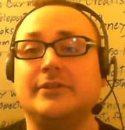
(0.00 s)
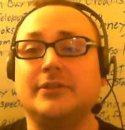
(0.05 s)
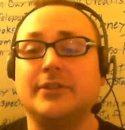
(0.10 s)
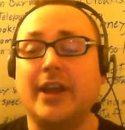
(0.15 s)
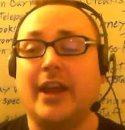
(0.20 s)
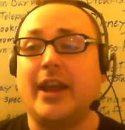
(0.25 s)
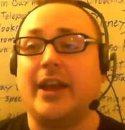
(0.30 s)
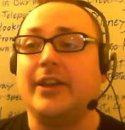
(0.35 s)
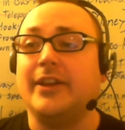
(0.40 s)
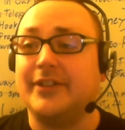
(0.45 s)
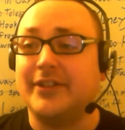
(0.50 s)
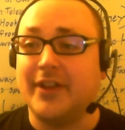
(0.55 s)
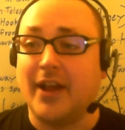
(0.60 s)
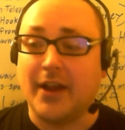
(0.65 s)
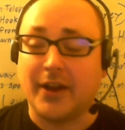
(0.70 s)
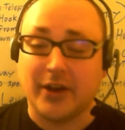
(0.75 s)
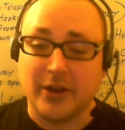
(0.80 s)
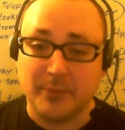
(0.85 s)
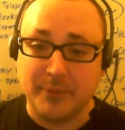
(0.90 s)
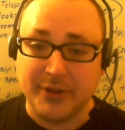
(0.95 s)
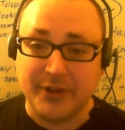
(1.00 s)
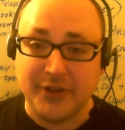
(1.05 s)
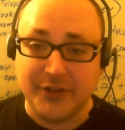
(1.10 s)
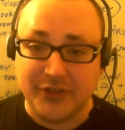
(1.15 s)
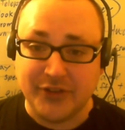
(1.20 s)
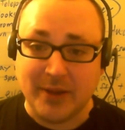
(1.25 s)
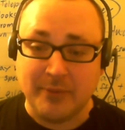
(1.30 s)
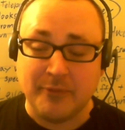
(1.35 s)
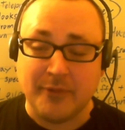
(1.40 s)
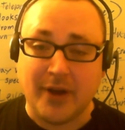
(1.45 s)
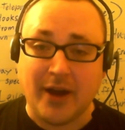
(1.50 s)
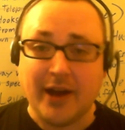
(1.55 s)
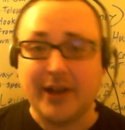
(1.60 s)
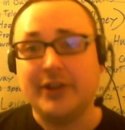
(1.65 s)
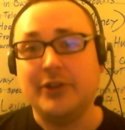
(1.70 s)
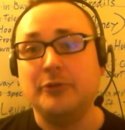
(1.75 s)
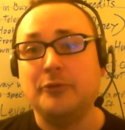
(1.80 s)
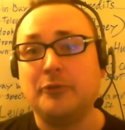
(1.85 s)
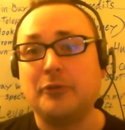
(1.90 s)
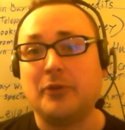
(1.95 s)
okay, it's not going to be the same
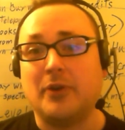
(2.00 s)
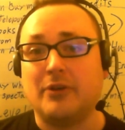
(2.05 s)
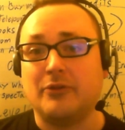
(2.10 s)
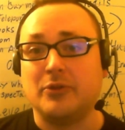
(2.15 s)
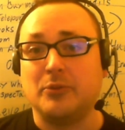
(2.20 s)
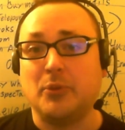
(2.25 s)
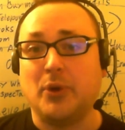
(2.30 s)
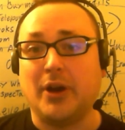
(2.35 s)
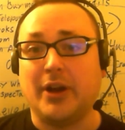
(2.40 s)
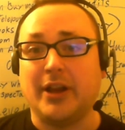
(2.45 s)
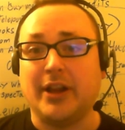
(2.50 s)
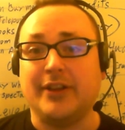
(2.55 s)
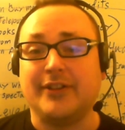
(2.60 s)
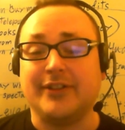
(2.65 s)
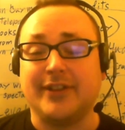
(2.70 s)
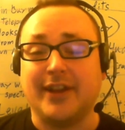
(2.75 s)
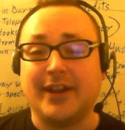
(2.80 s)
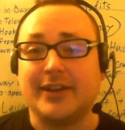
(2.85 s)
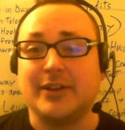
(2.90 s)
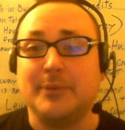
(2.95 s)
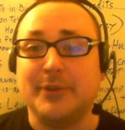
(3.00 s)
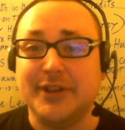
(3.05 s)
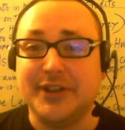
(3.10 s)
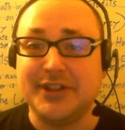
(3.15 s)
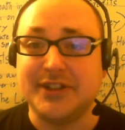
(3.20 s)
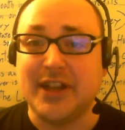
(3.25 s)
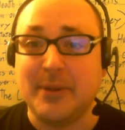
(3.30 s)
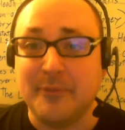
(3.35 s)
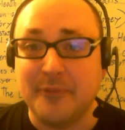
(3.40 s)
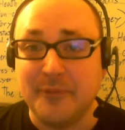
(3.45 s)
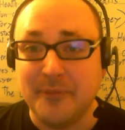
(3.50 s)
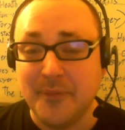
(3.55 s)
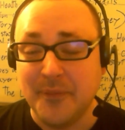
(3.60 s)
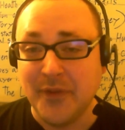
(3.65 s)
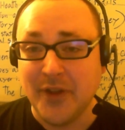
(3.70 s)
value for everybody. It's not going to be the same.